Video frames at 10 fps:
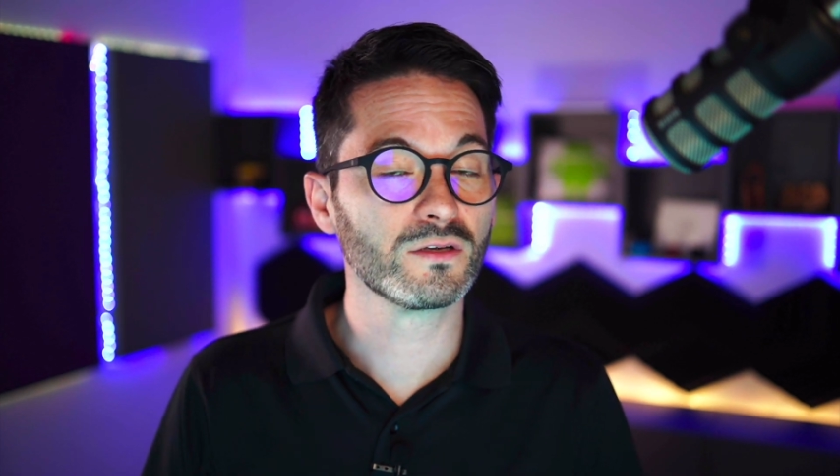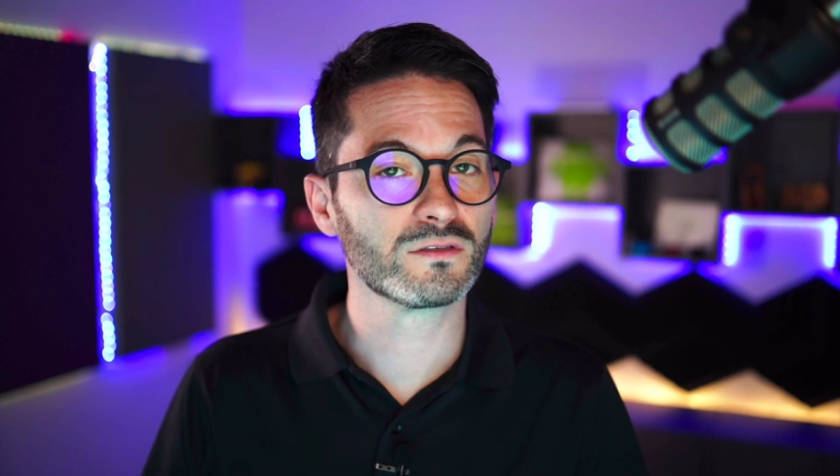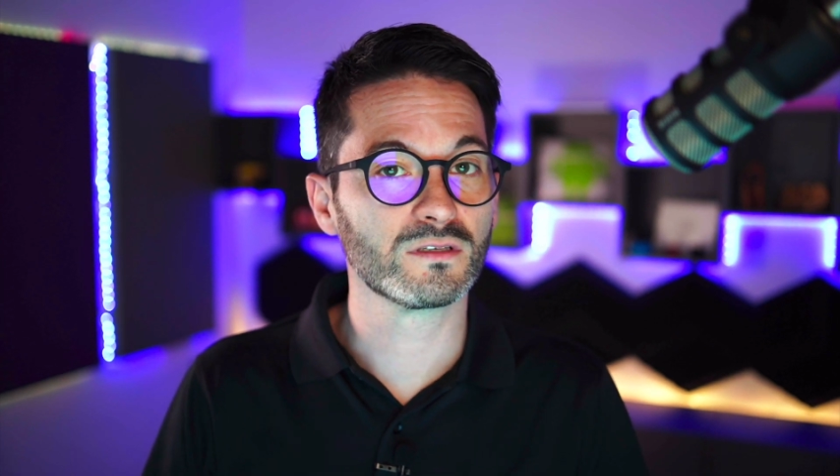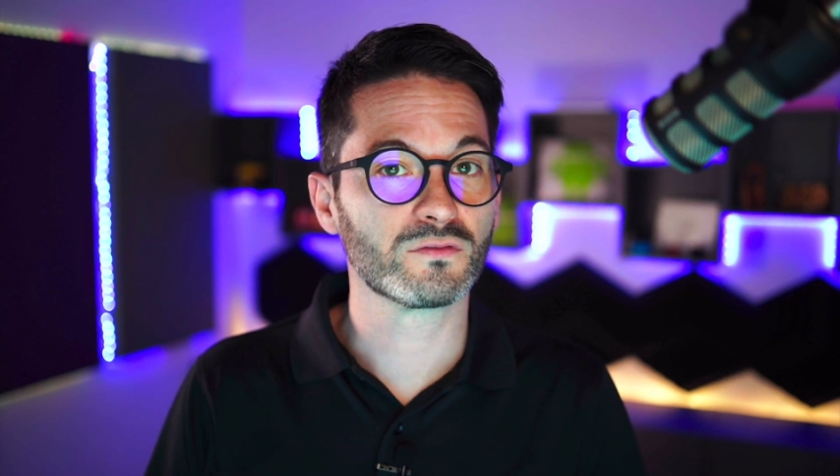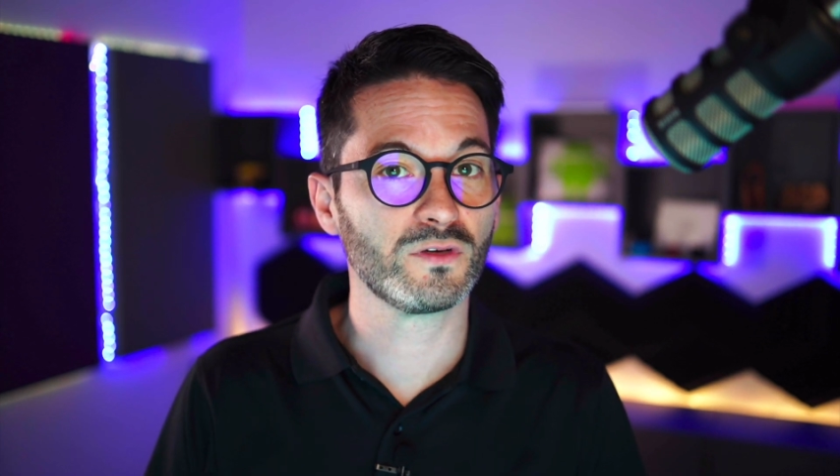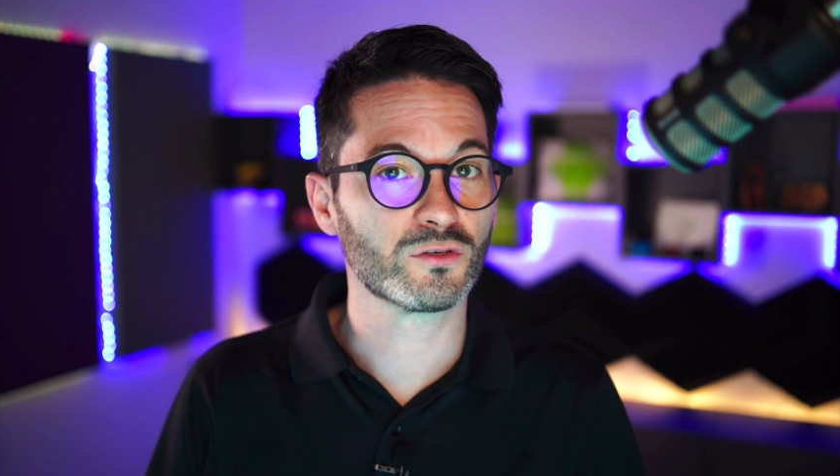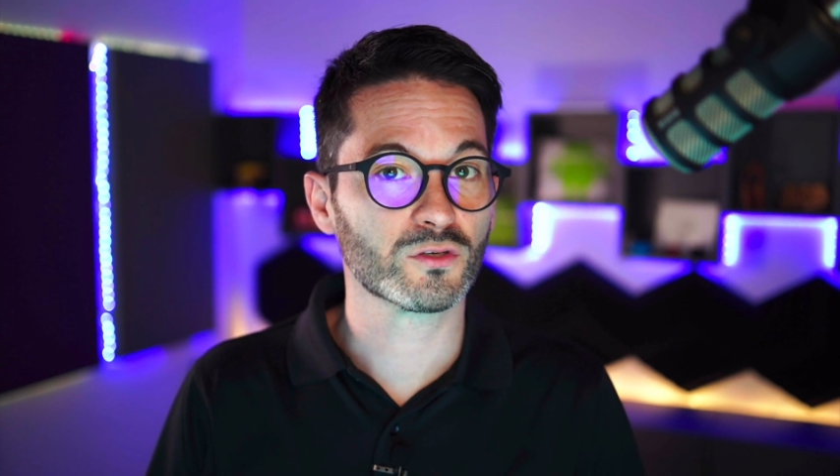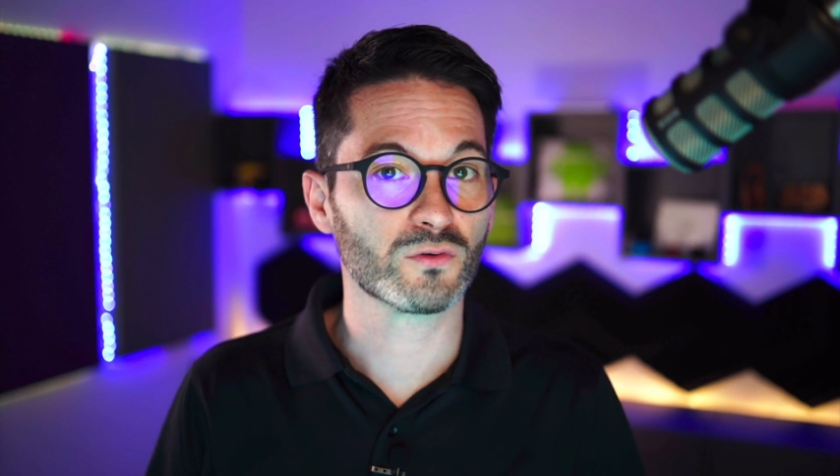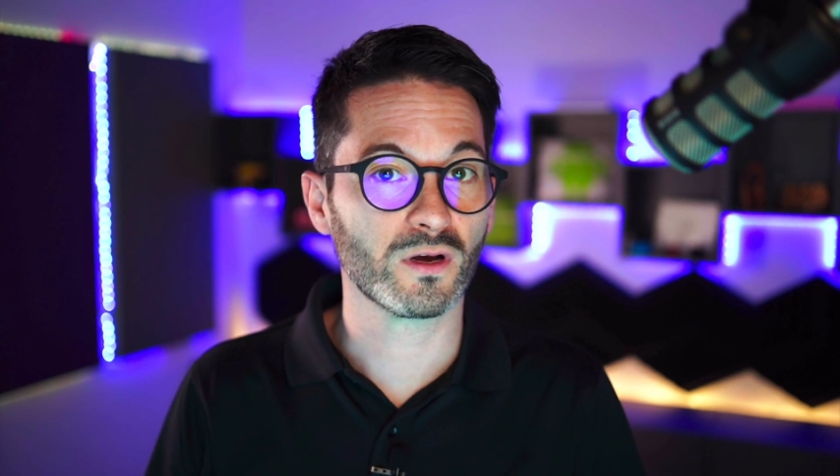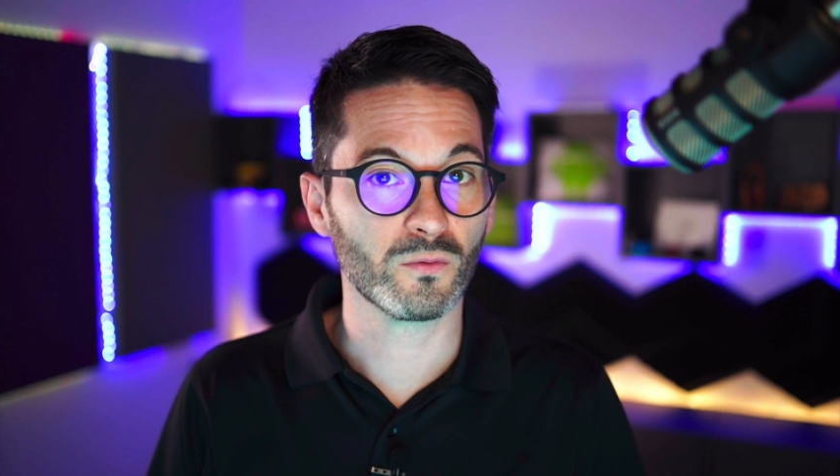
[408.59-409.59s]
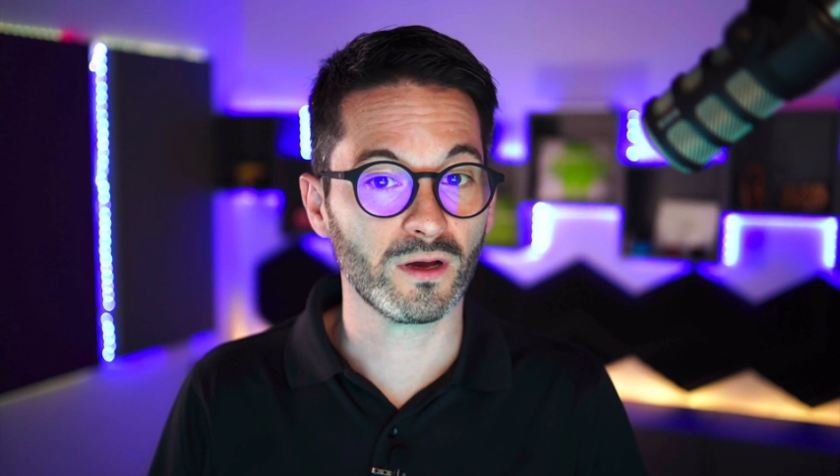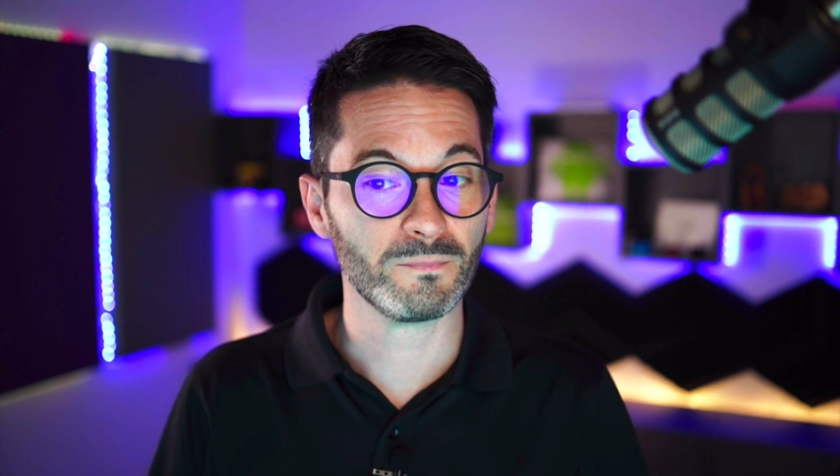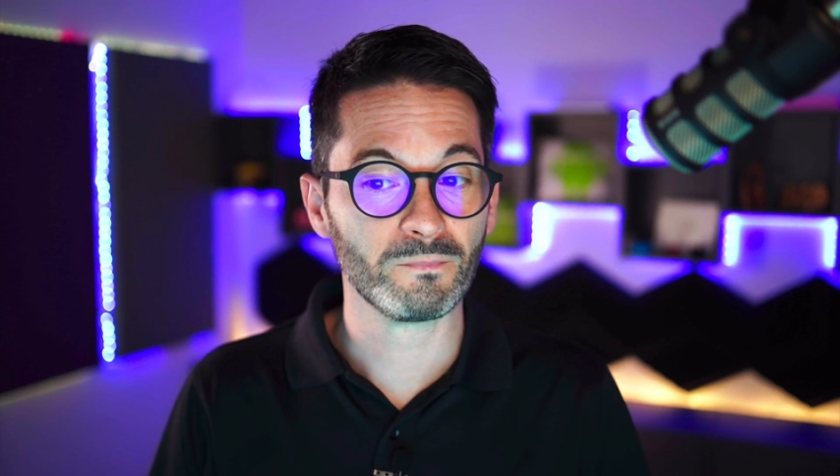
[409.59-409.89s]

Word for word: using this feature straight away.